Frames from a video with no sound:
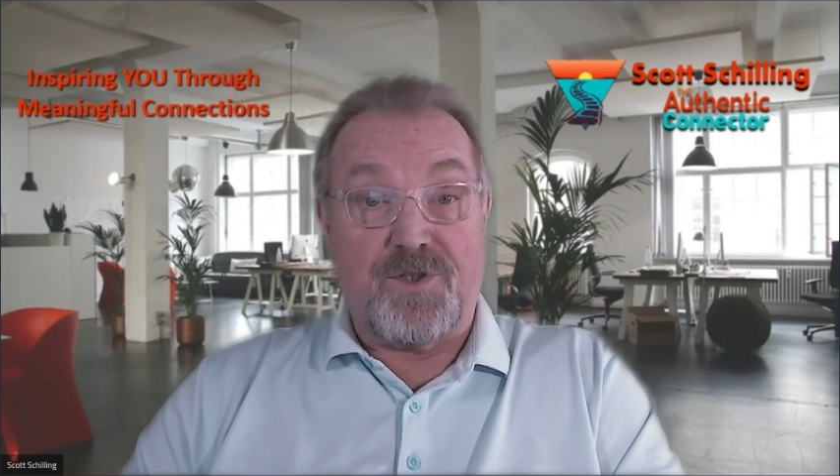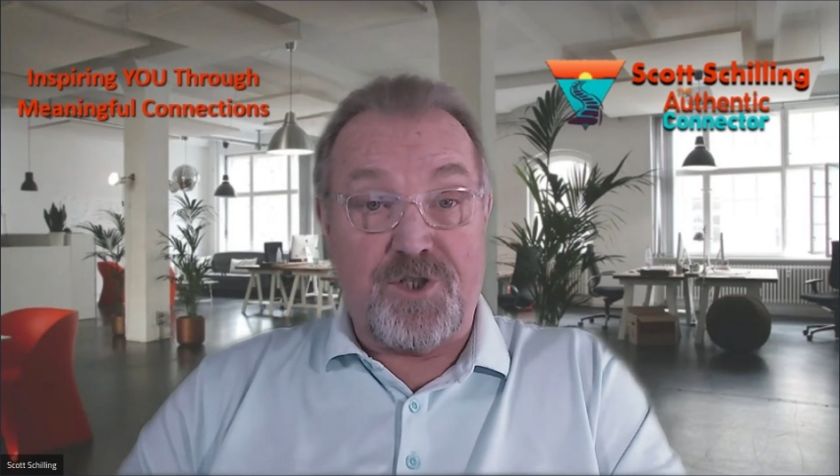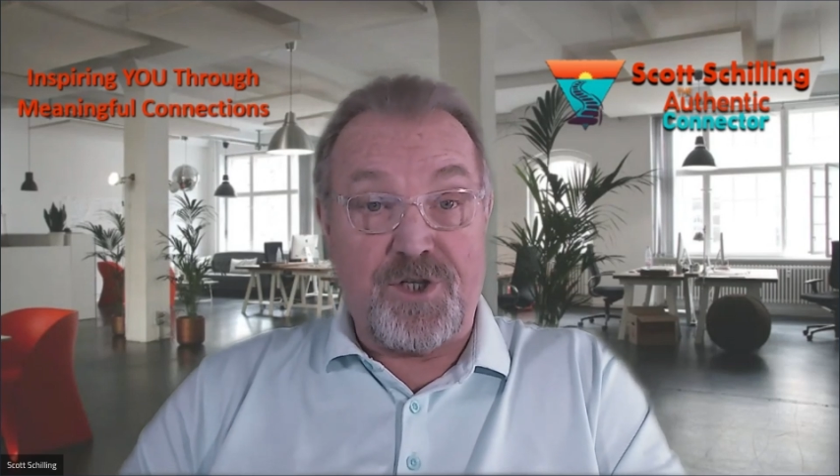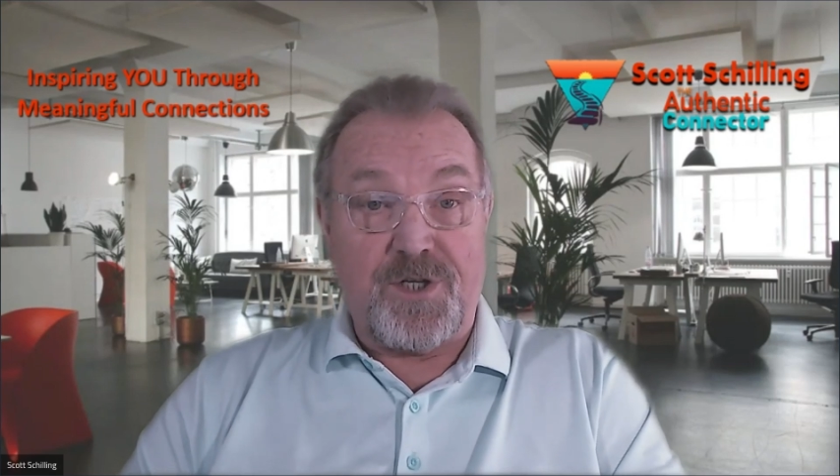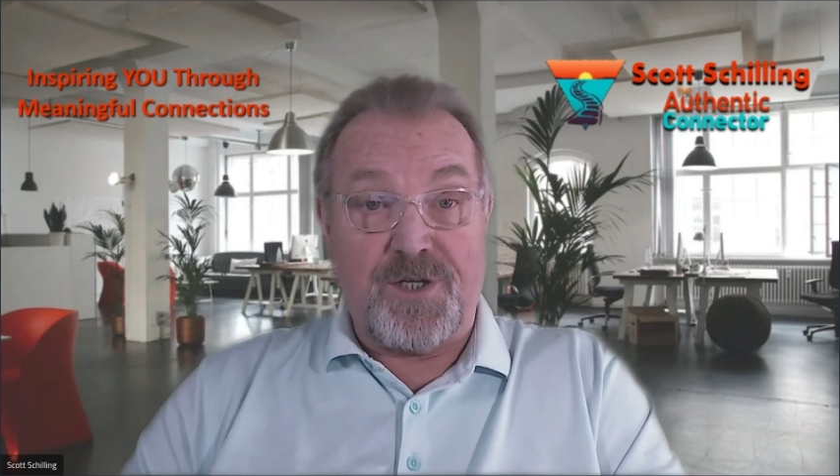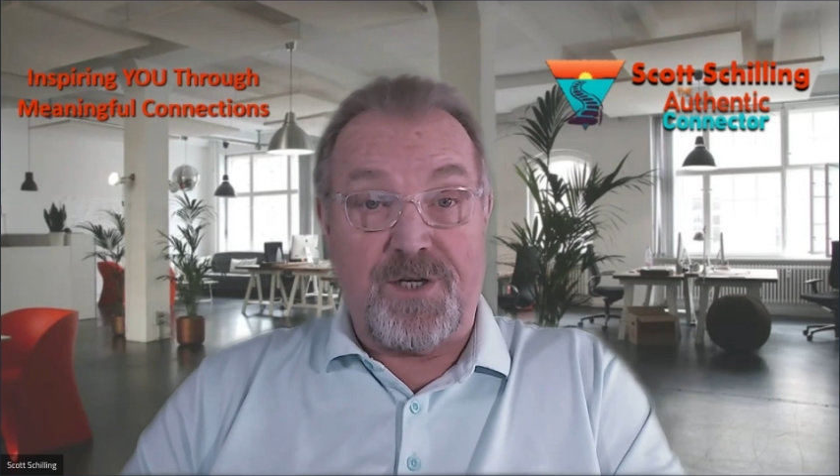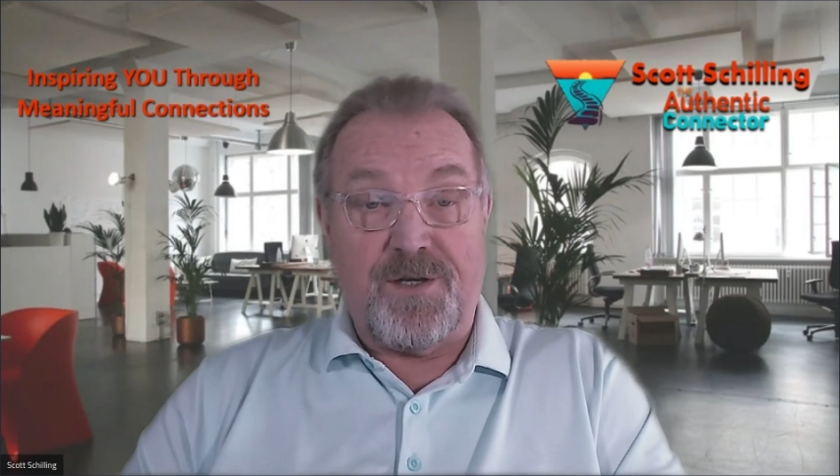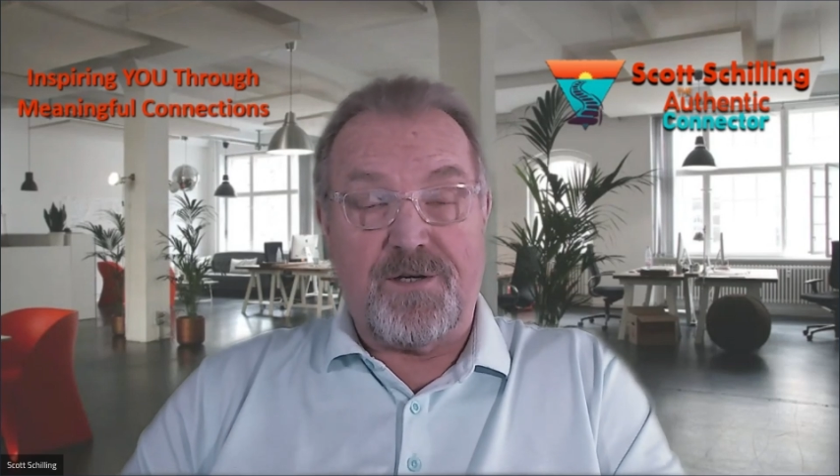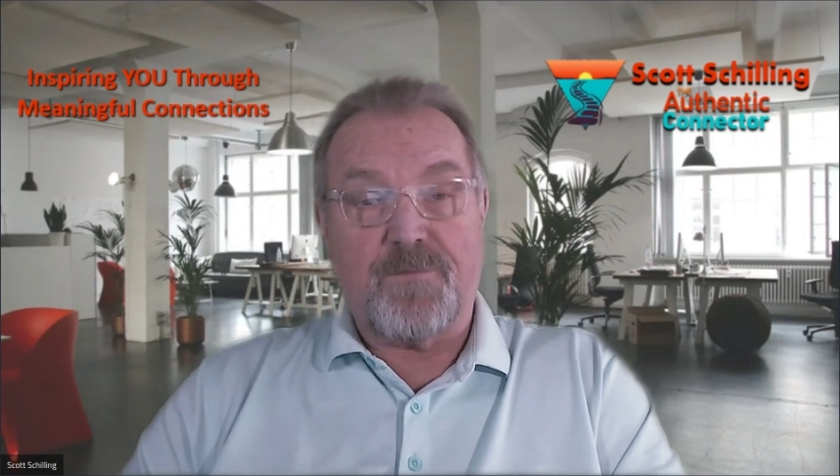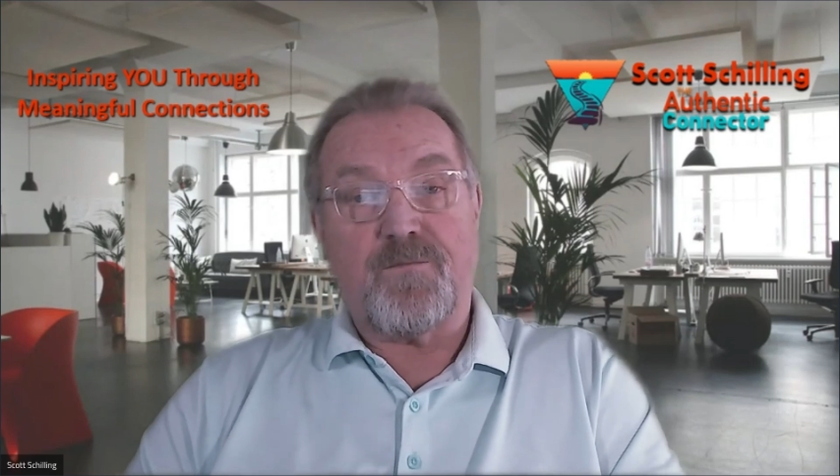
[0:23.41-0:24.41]
good
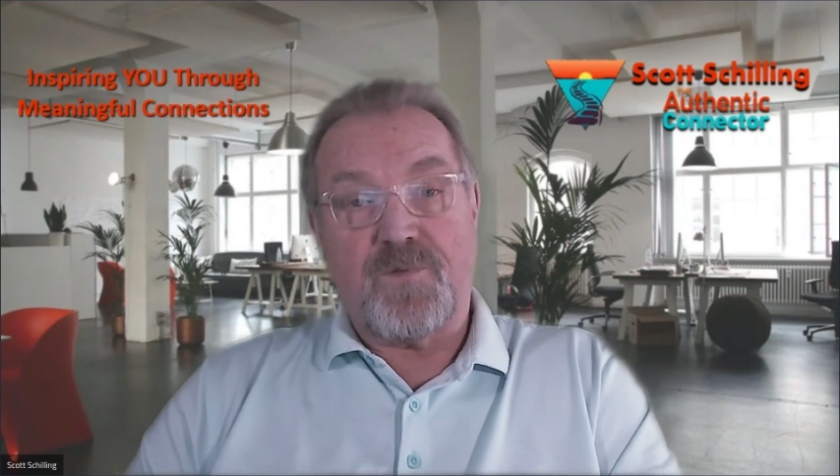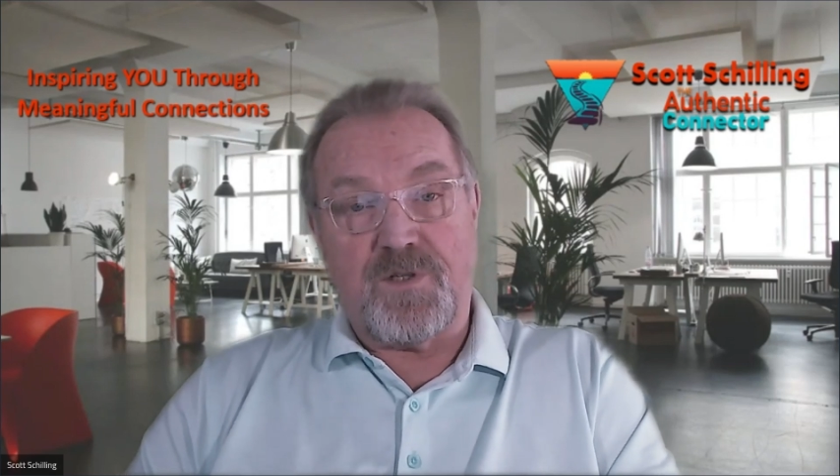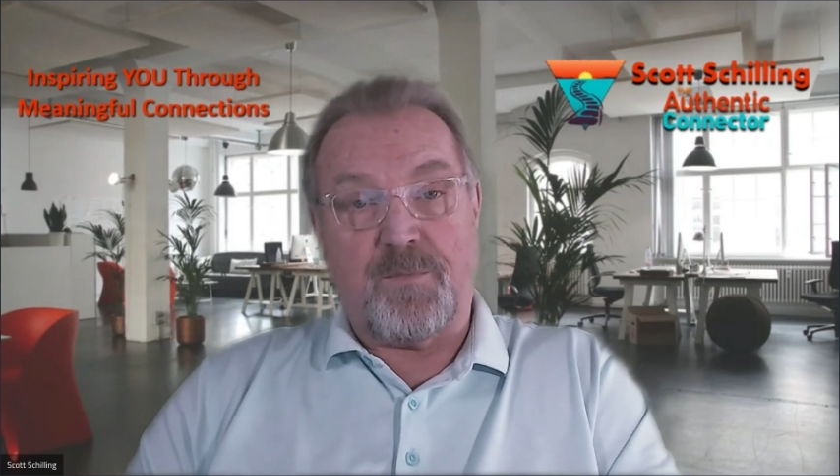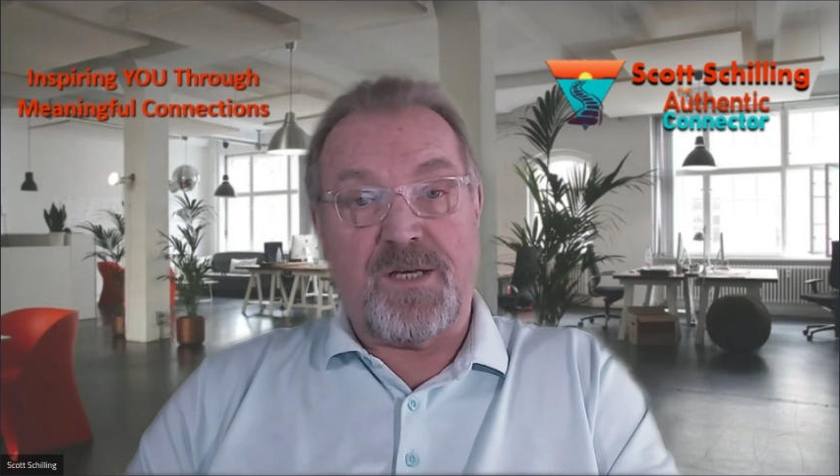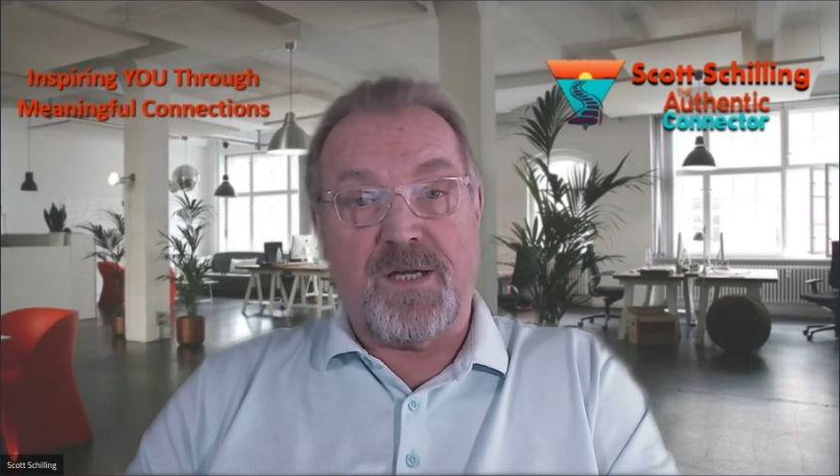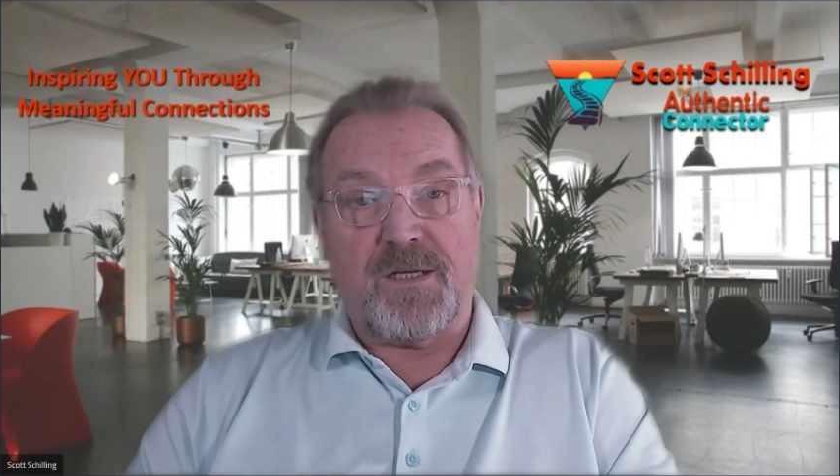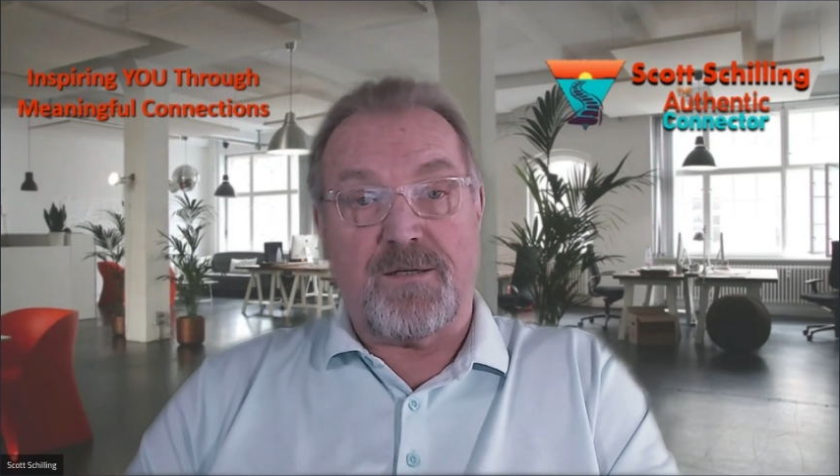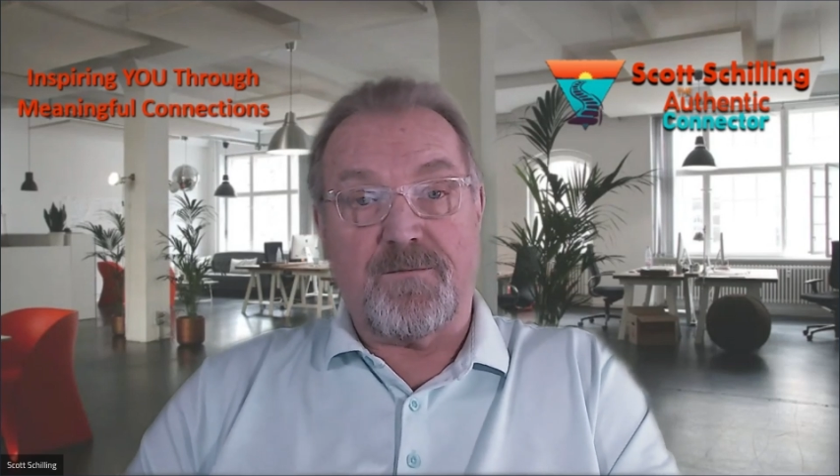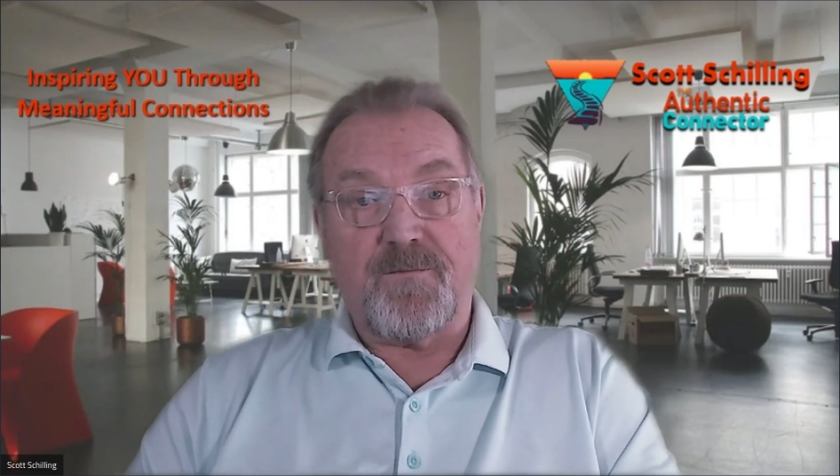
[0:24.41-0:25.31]
to be done.